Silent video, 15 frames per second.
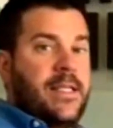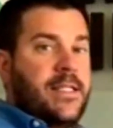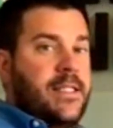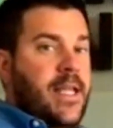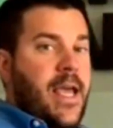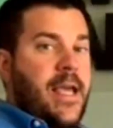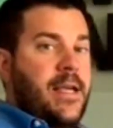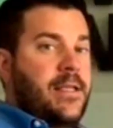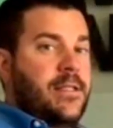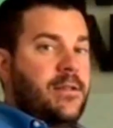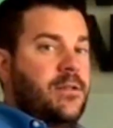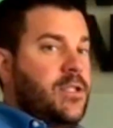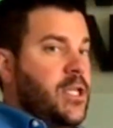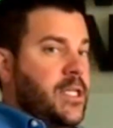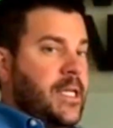steaks
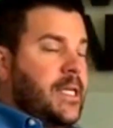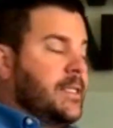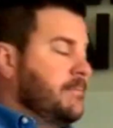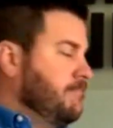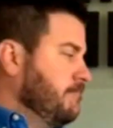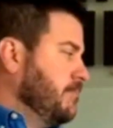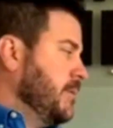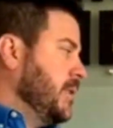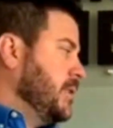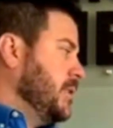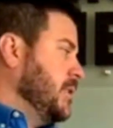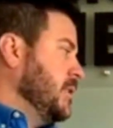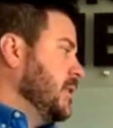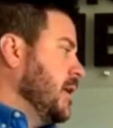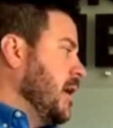or chicken. This
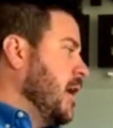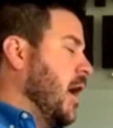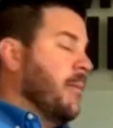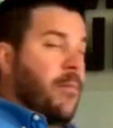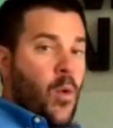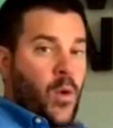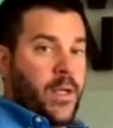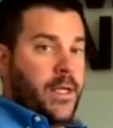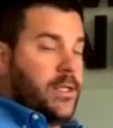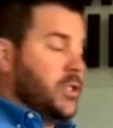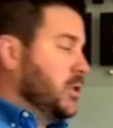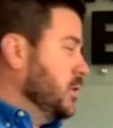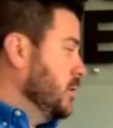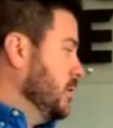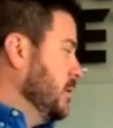is a mortgage.